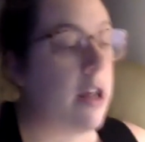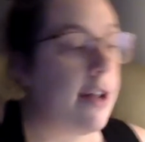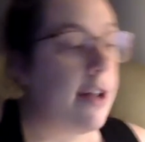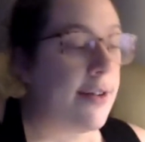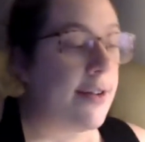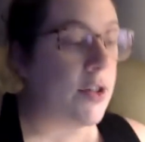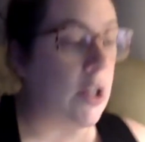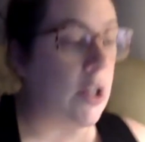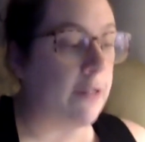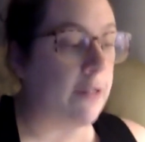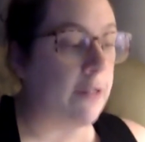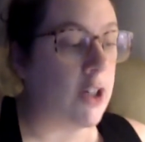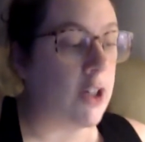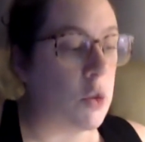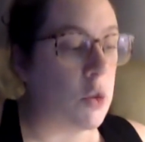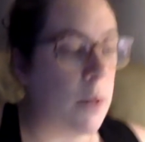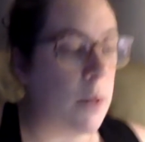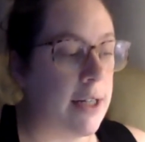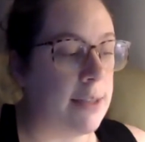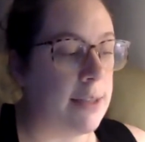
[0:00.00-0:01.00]
So the first
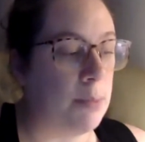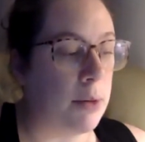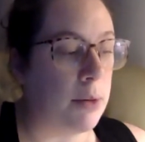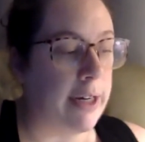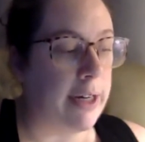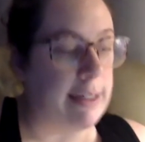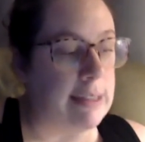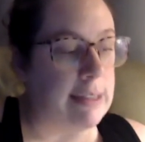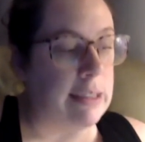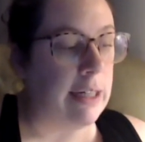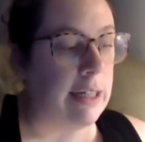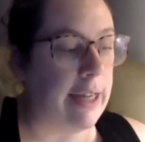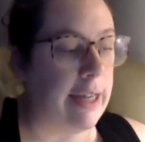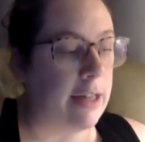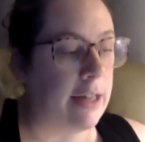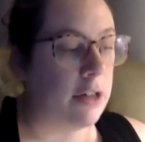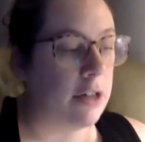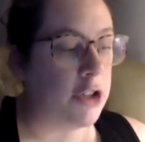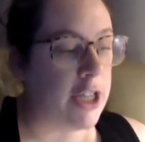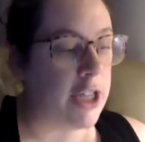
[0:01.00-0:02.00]
one is brisk,
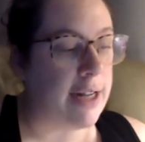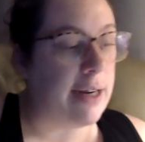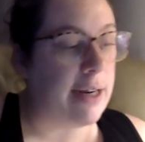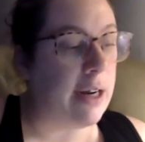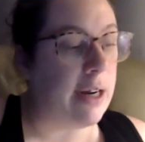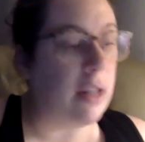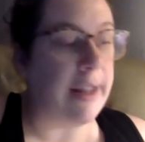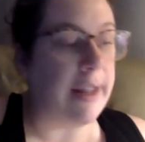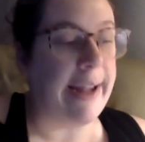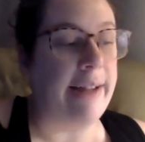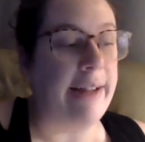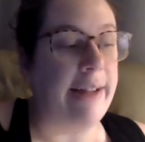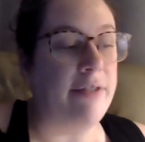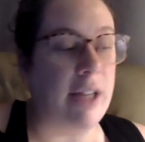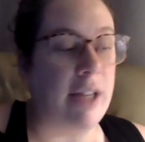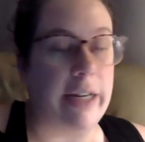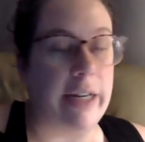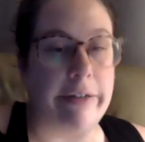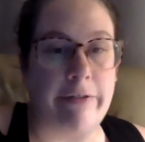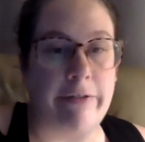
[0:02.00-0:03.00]
energetic,
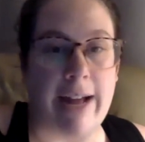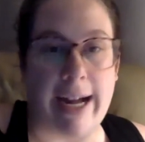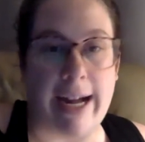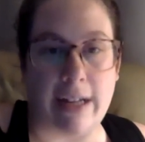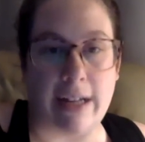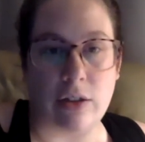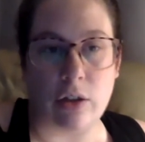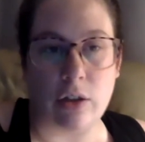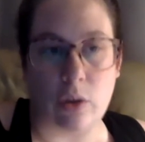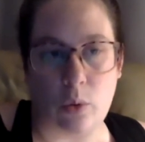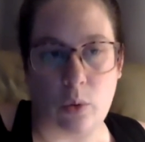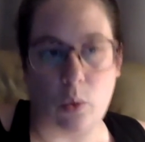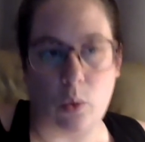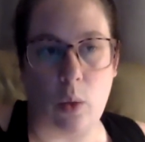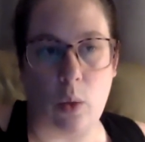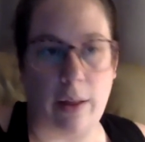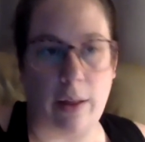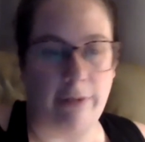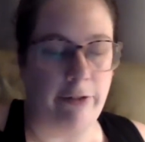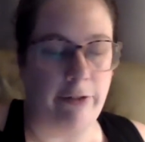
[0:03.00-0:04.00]
lively, fast,
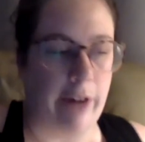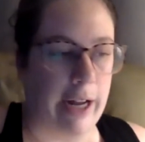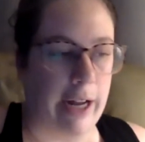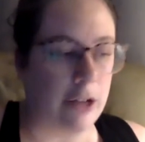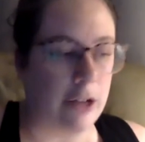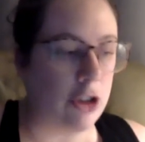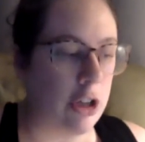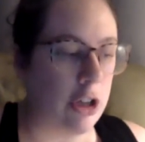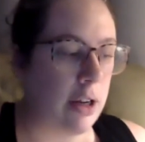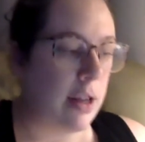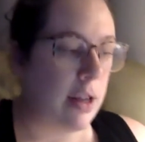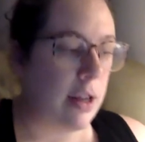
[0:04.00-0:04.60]
cool, and fresh.